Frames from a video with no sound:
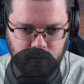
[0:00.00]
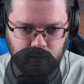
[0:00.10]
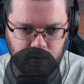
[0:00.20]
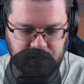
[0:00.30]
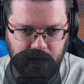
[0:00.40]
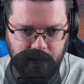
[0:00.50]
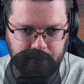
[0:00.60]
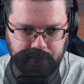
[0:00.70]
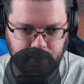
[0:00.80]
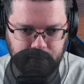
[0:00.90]
What you got?
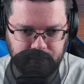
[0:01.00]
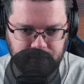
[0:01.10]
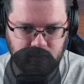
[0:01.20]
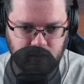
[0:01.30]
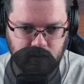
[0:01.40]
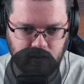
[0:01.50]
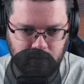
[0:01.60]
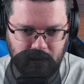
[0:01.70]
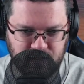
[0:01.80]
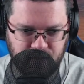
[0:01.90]

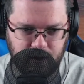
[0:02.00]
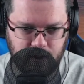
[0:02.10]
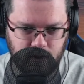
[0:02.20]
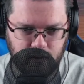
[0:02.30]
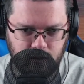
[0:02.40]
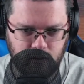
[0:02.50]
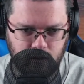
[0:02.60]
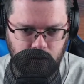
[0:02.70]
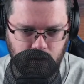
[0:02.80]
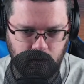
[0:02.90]
Max Flare?
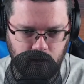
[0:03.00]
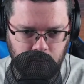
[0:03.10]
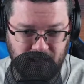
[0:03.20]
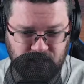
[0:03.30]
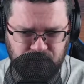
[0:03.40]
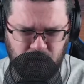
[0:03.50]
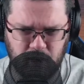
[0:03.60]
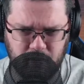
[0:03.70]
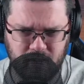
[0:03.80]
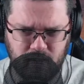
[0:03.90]
Max
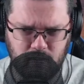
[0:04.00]
Flutterby.